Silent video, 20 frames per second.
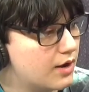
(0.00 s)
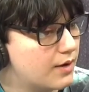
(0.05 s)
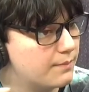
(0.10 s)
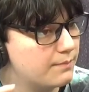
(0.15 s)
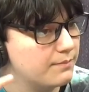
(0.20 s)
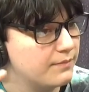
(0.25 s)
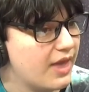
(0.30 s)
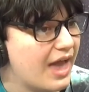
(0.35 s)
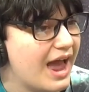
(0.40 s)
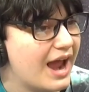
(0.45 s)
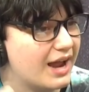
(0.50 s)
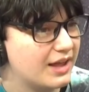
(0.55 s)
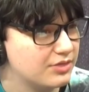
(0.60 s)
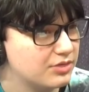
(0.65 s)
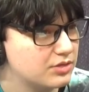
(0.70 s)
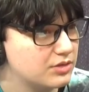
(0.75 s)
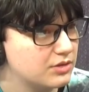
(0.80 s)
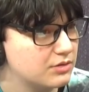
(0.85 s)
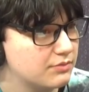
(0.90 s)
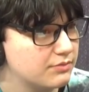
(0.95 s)
um, at
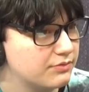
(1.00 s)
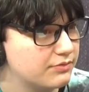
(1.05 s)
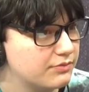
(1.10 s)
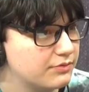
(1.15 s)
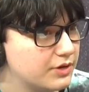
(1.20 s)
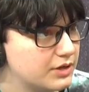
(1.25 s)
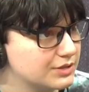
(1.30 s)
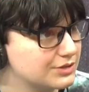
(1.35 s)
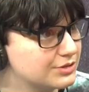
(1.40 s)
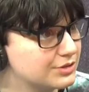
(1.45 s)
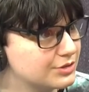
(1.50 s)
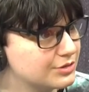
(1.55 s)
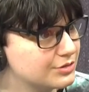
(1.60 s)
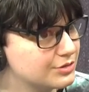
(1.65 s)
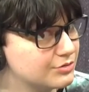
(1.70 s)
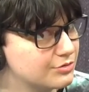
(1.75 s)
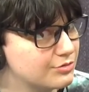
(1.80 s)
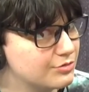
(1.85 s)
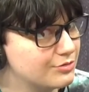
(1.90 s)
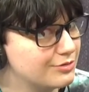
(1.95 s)
the Foster
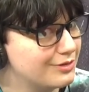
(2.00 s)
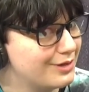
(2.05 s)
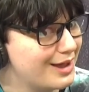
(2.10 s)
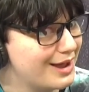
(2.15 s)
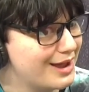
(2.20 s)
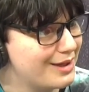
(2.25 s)
School, I